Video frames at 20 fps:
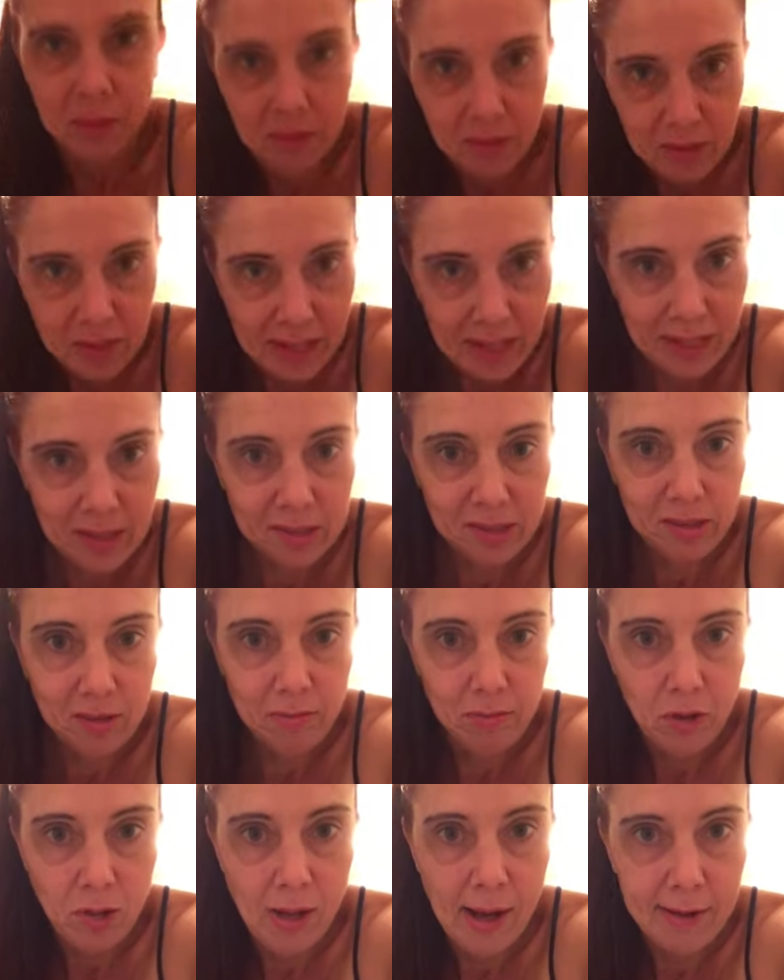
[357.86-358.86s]
these
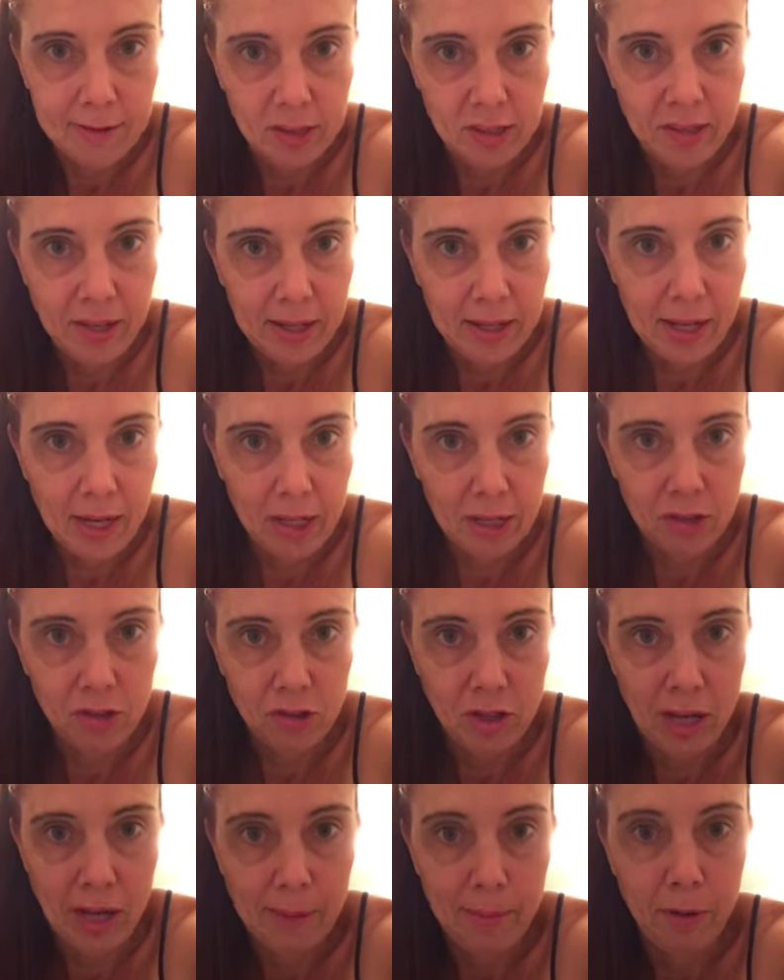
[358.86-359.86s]
you have to take out of the
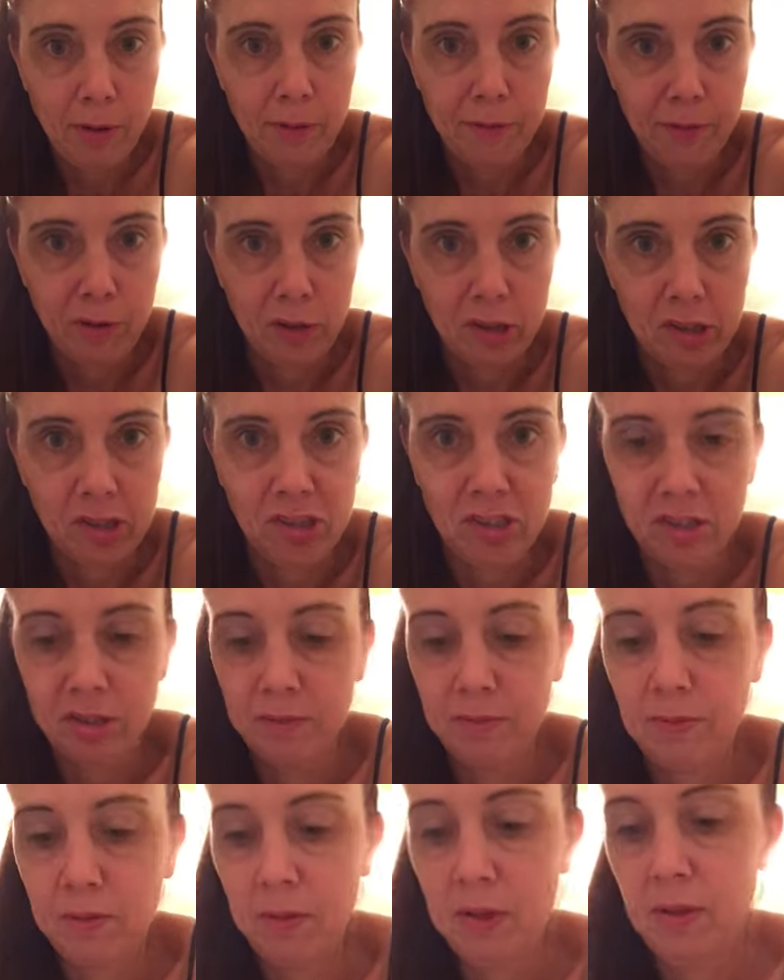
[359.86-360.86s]
tub first.